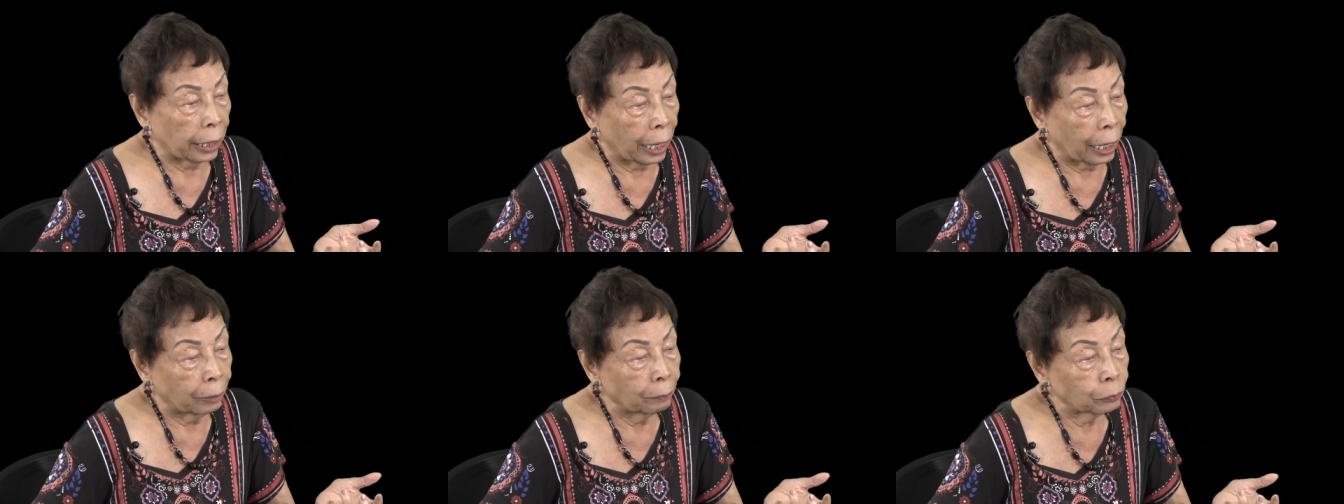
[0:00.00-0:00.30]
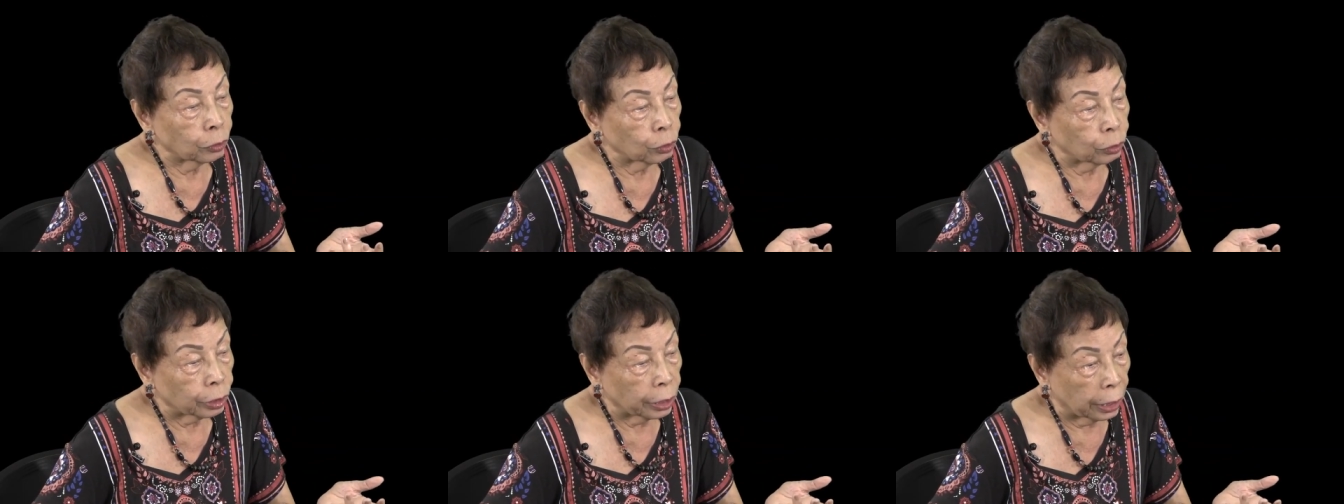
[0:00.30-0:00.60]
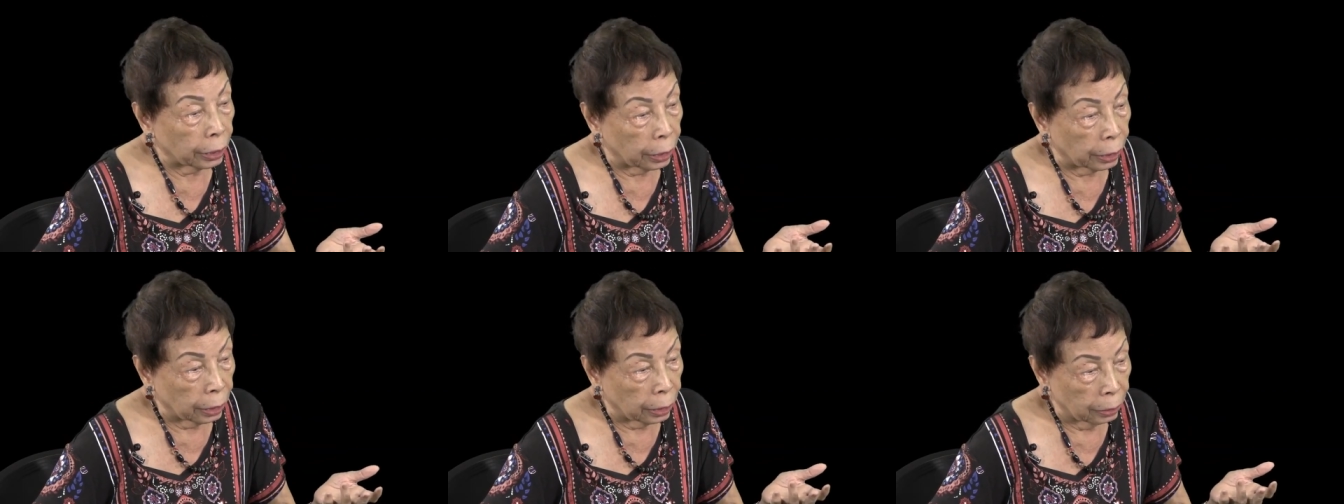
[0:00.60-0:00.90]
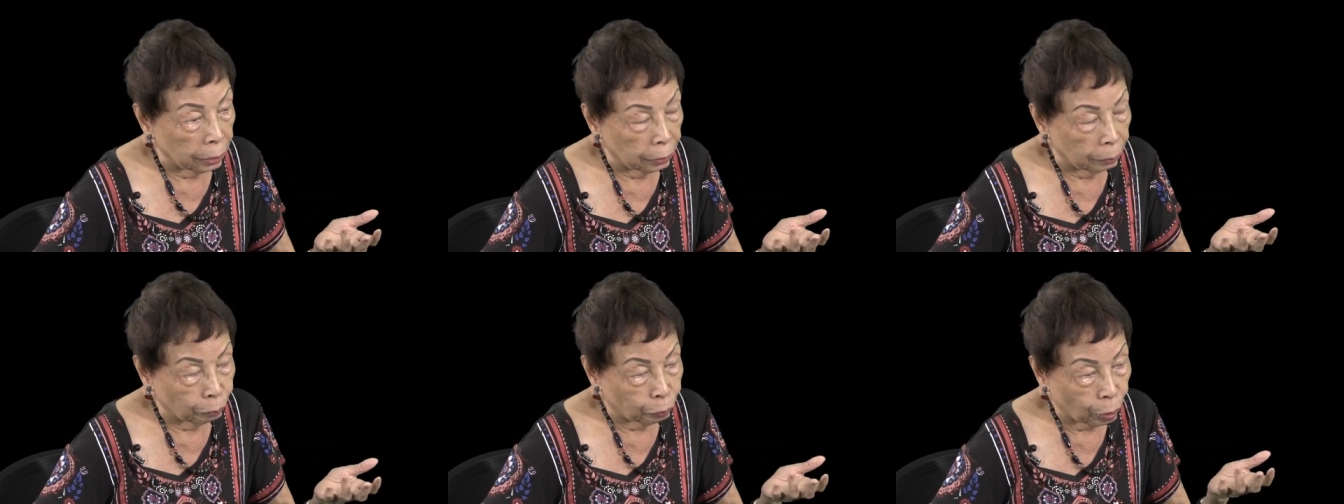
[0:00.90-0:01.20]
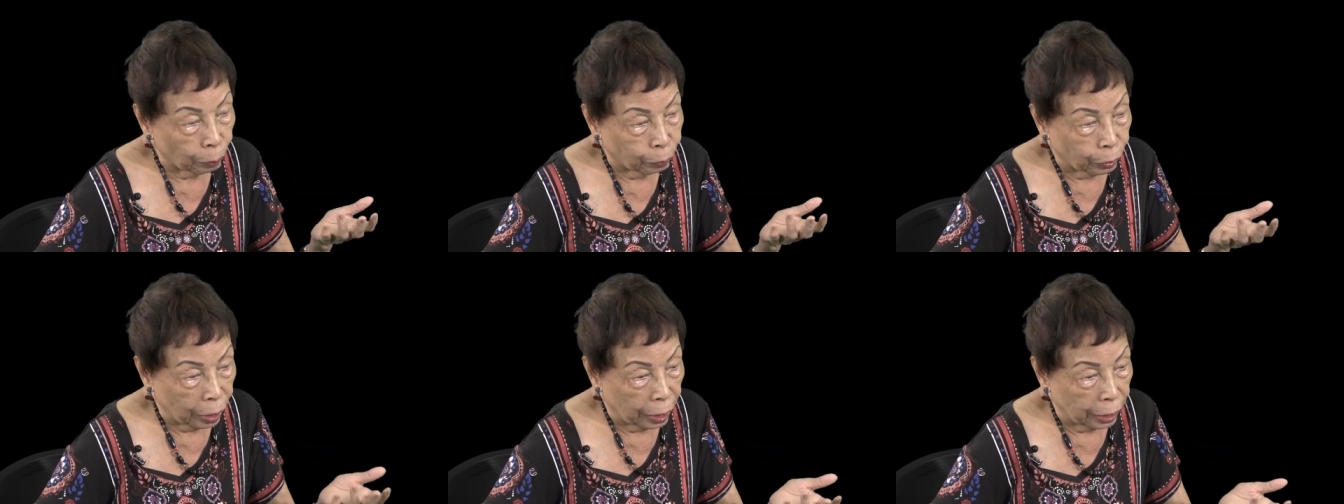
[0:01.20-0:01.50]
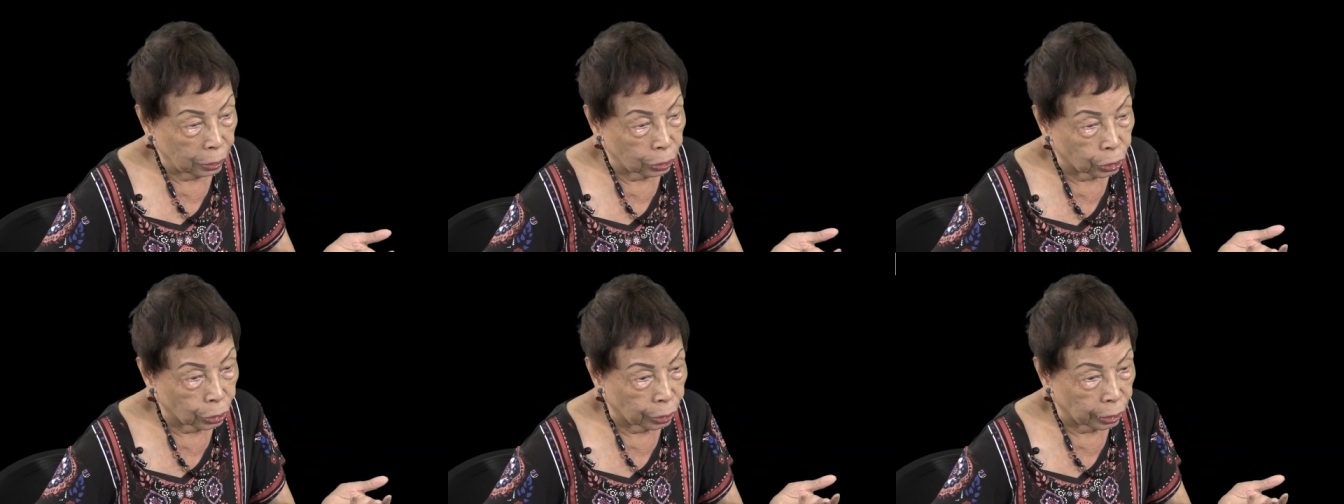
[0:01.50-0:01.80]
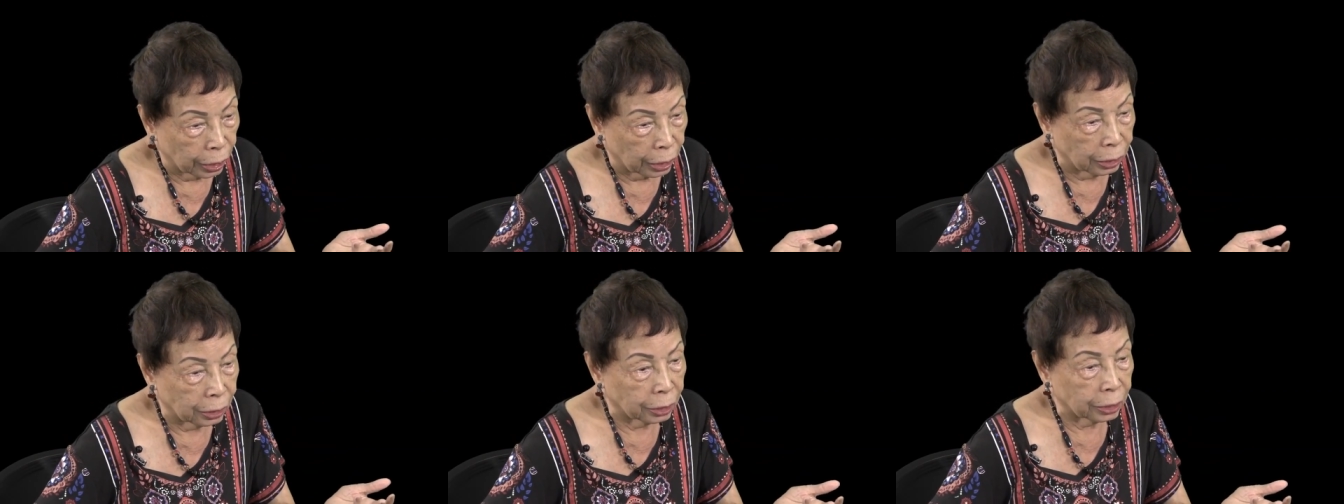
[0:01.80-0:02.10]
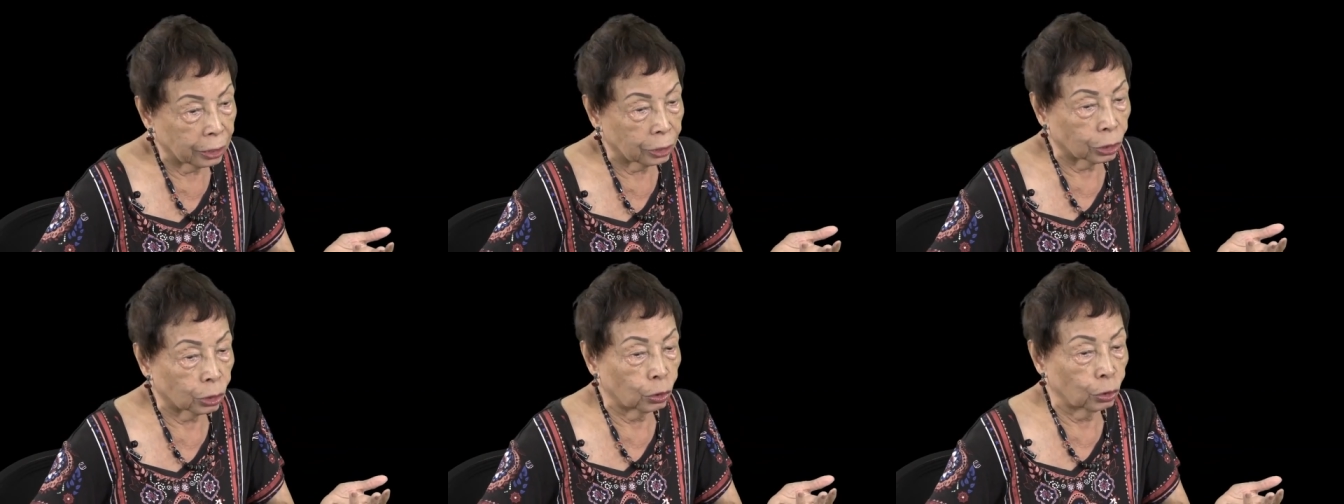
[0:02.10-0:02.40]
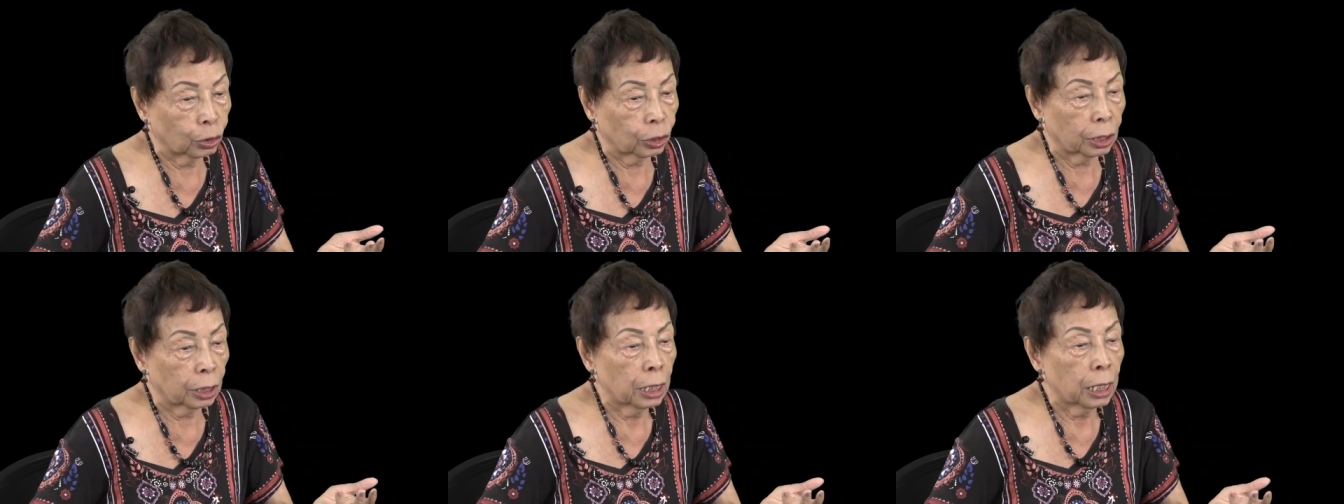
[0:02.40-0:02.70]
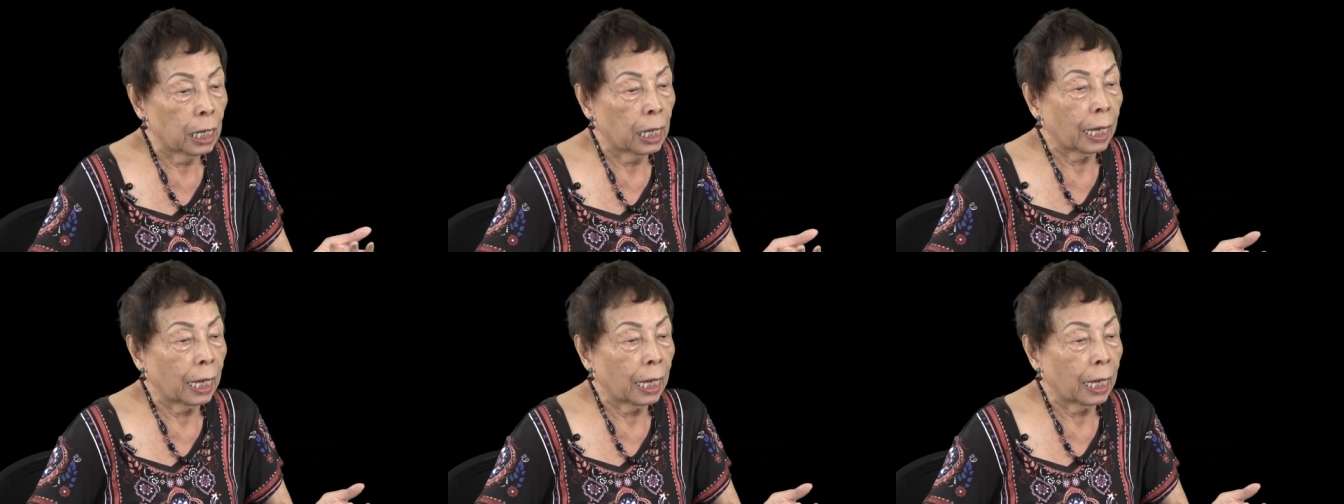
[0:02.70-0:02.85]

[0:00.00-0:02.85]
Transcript: came to the Population Institute